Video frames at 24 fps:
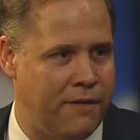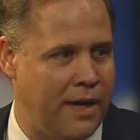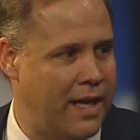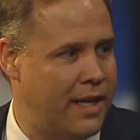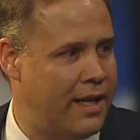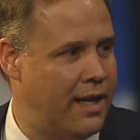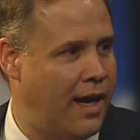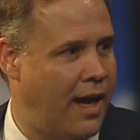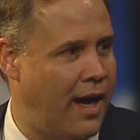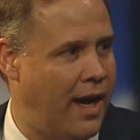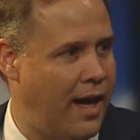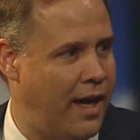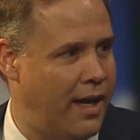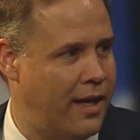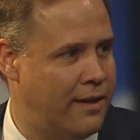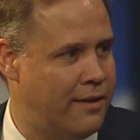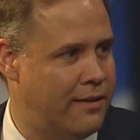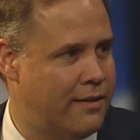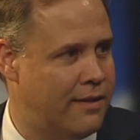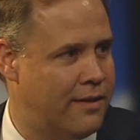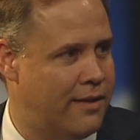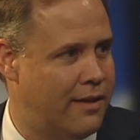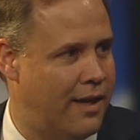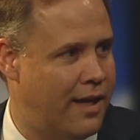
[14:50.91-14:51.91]
Vande
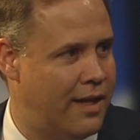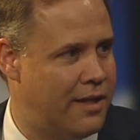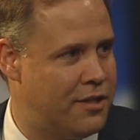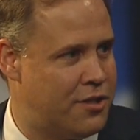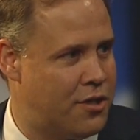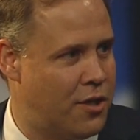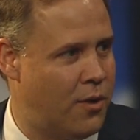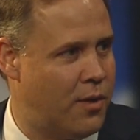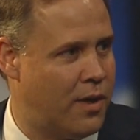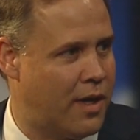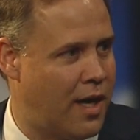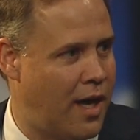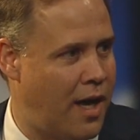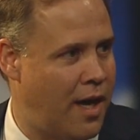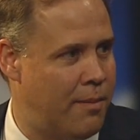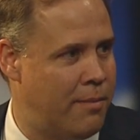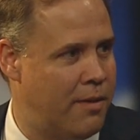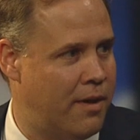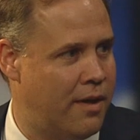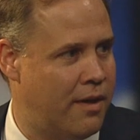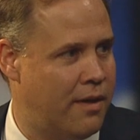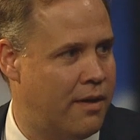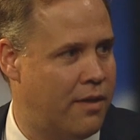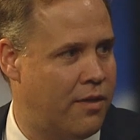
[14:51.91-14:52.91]
Hei and Joe
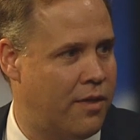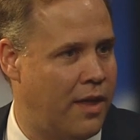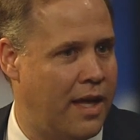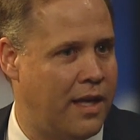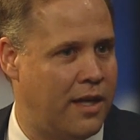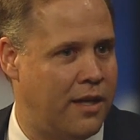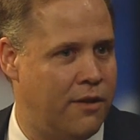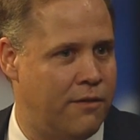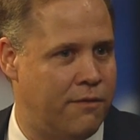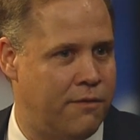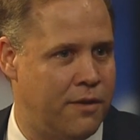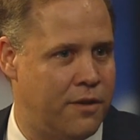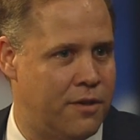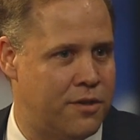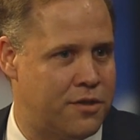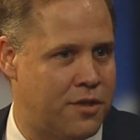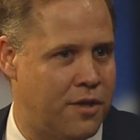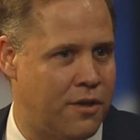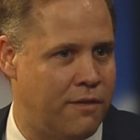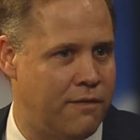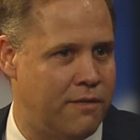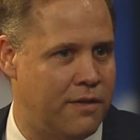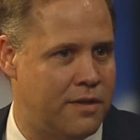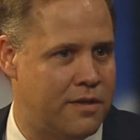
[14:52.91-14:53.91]
Acaba, thank you for your
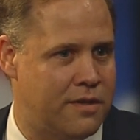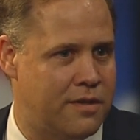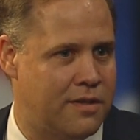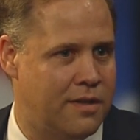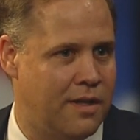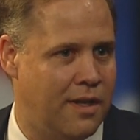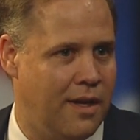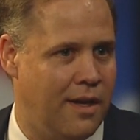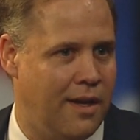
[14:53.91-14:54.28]
service,